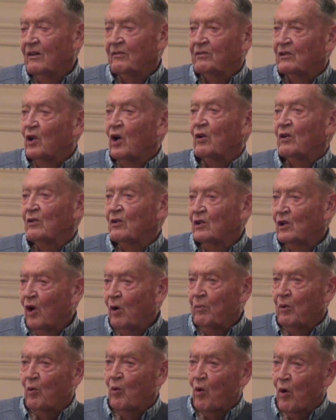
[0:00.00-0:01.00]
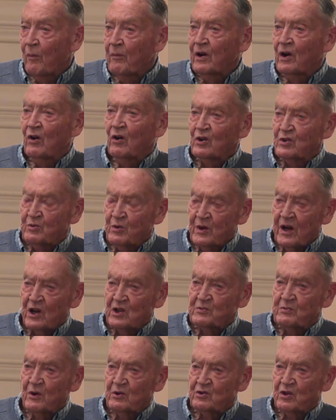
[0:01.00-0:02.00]
global warming, or as we're now
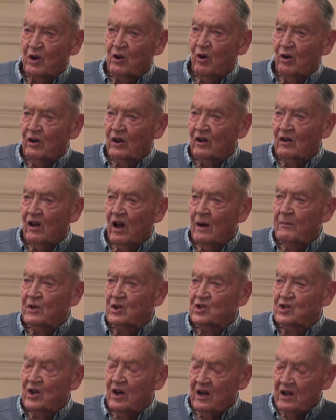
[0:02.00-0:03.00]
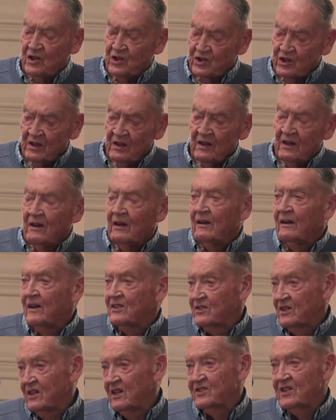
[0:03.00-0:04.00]
supposed to call it, climate change,
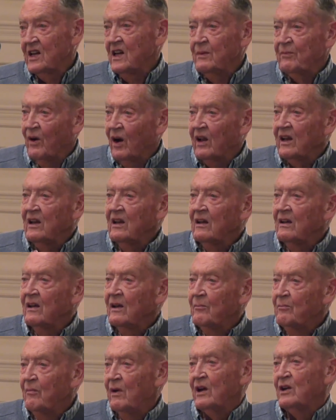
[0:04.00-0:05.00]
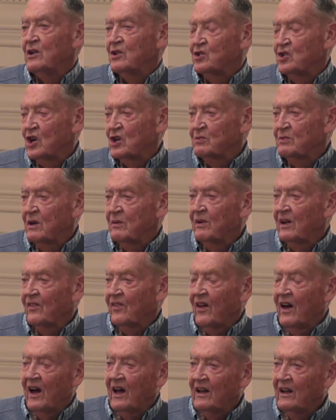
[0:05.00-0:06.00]
as anybody. Make your judgment about
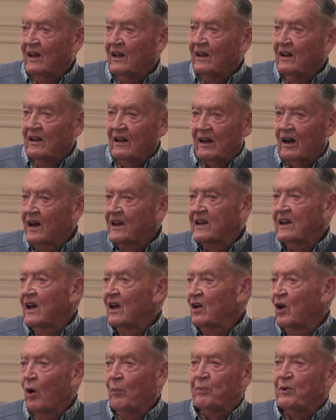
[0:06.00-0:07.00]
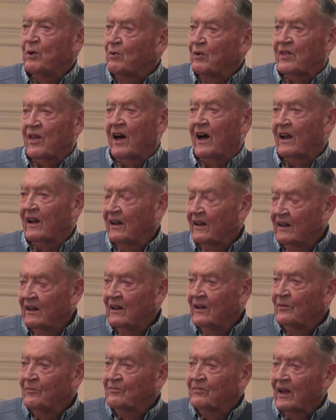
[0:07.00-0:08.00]
that. And I can't help you with that.
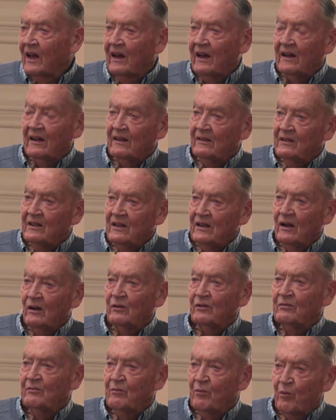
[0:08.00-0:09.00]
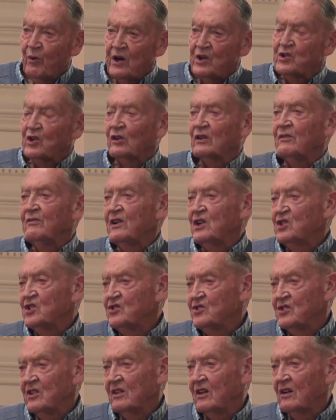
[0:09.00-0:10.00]
And, racial
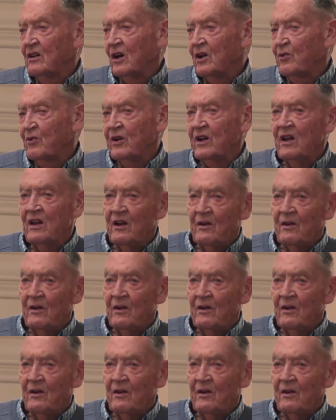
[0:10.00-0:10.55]
divisions in the country,